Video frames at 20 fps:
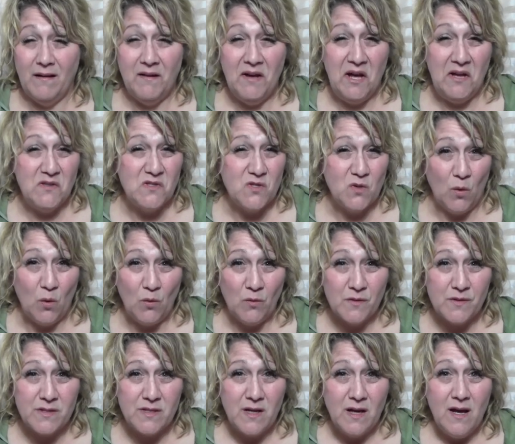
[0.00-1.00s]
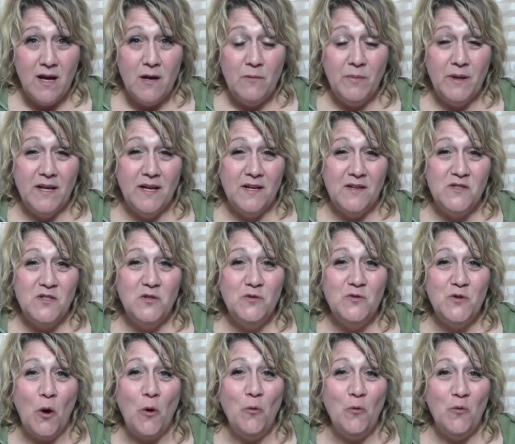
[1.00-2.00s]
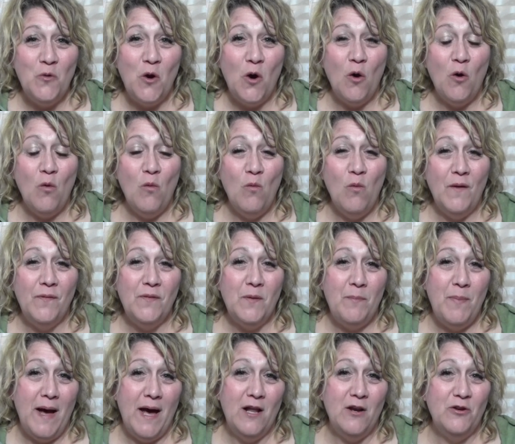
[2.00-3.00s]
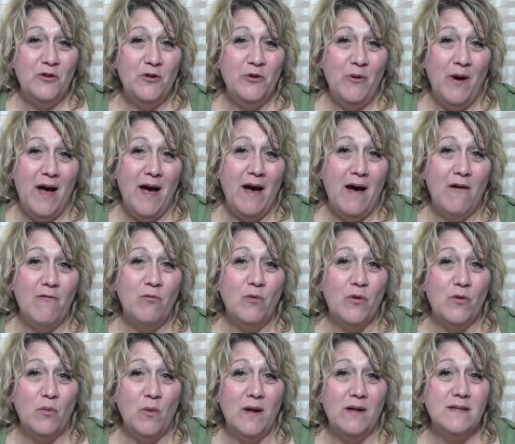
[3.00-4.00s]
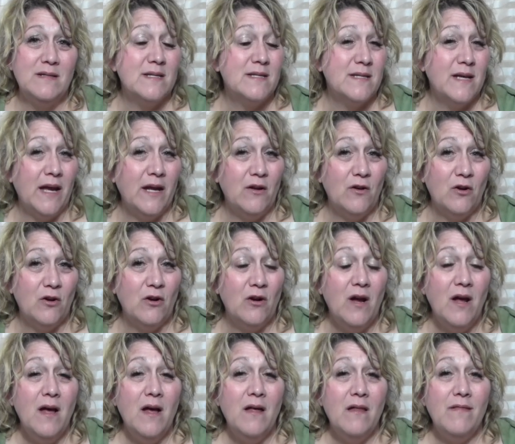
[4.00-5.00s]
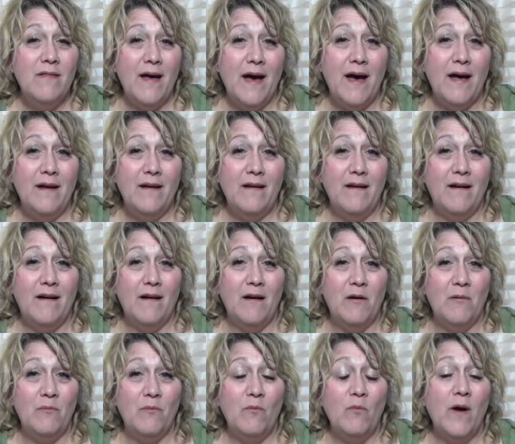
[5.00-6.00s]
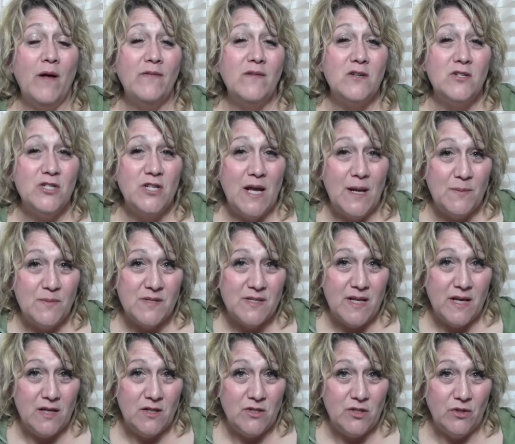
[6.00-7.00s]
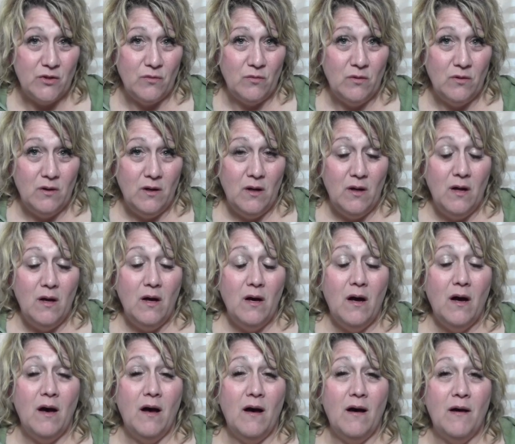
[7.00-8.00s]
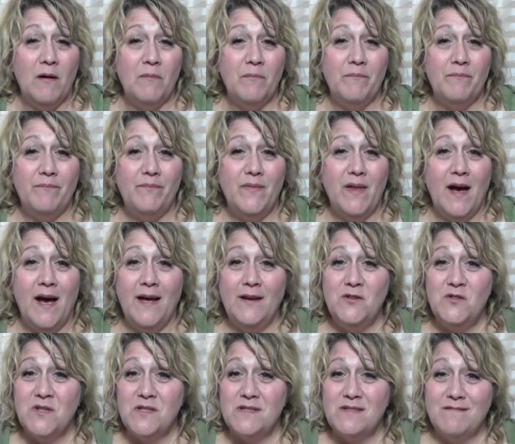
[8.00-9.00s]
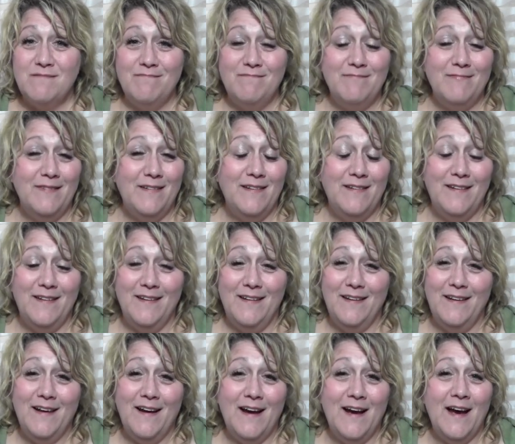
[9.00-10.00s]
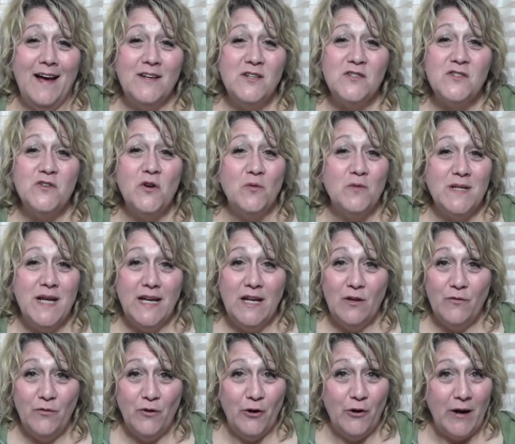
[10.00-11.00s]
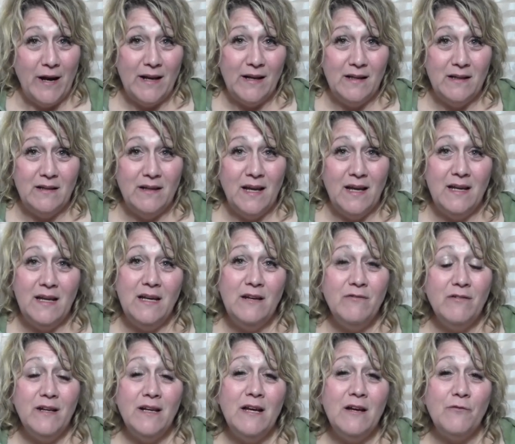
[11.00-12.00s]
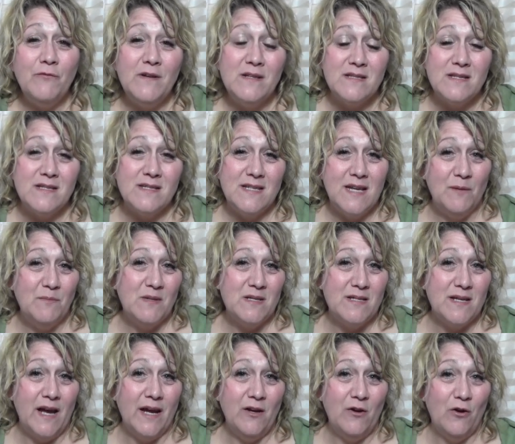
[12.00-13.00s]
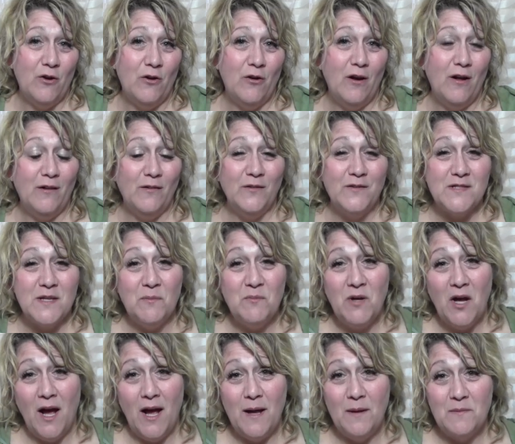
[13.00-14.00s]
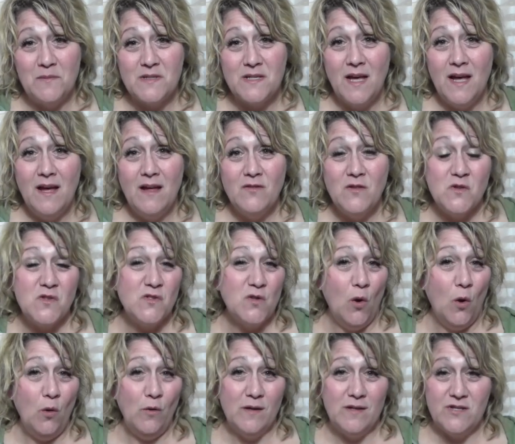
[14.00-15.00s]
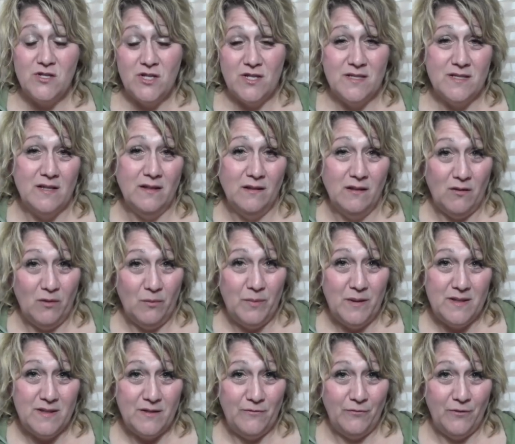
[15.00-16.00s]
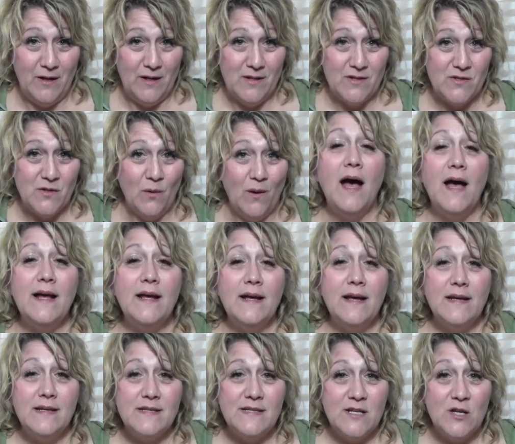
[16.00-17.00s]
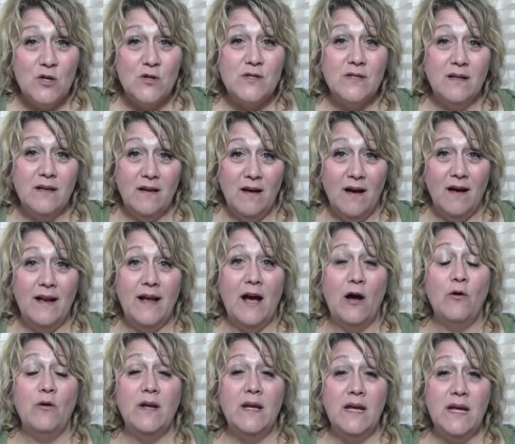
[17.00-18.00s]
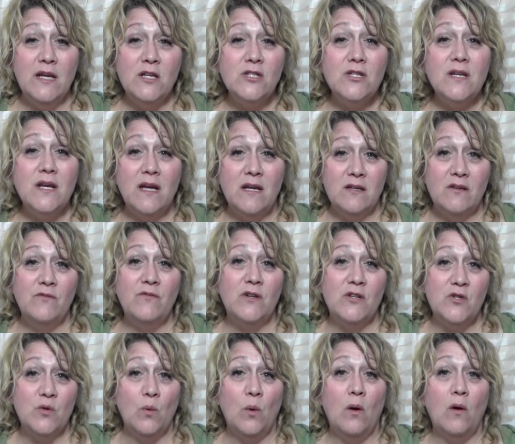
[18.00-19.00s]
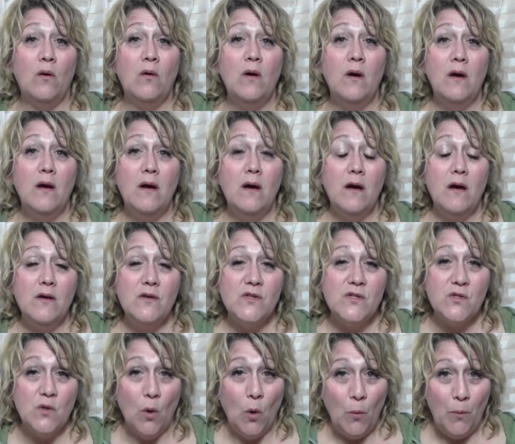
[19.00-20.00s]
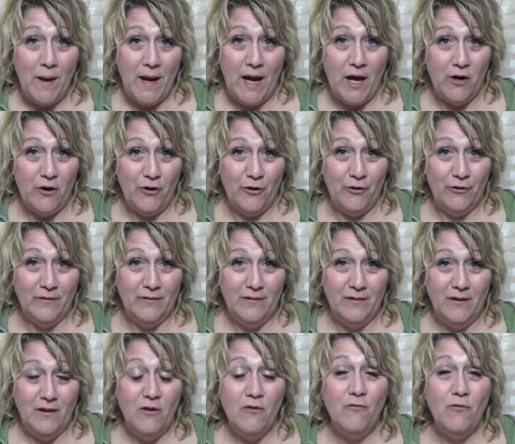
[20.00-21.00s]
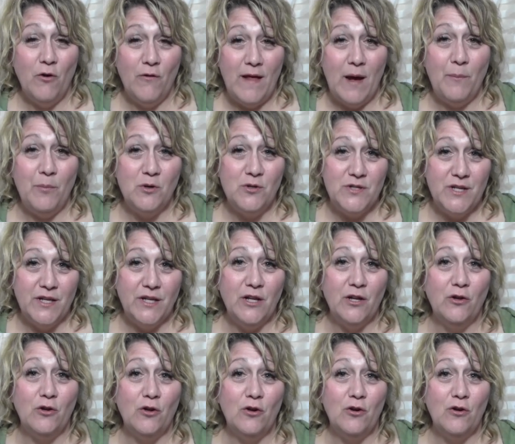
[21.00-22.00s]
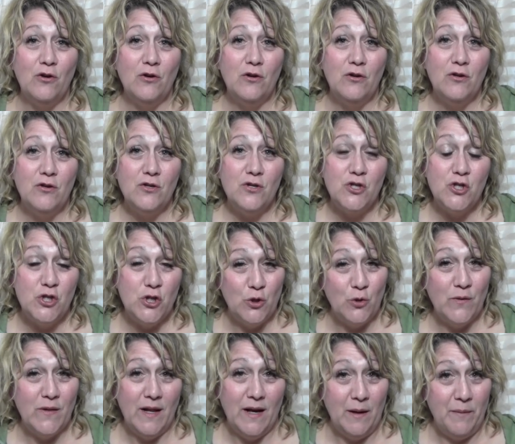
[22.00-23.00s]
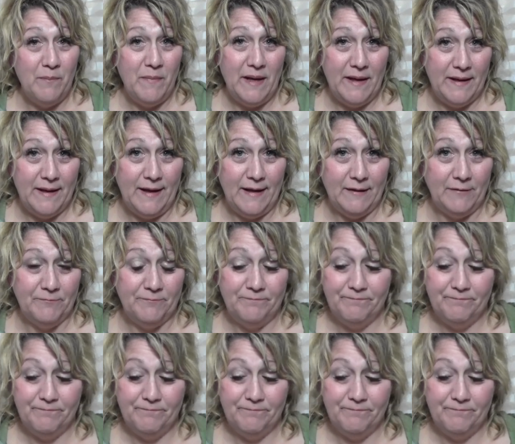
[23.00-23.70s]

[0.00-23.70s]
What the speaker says: cut soles, because you don't know what the pattern you have with what designer that and the shapes they do. I just don't take it for granted. And even if it's the same designer, sometimes the sole is just a little bit different. So I seriously cut out each individual sole pattern for that particular shoe that I'm making.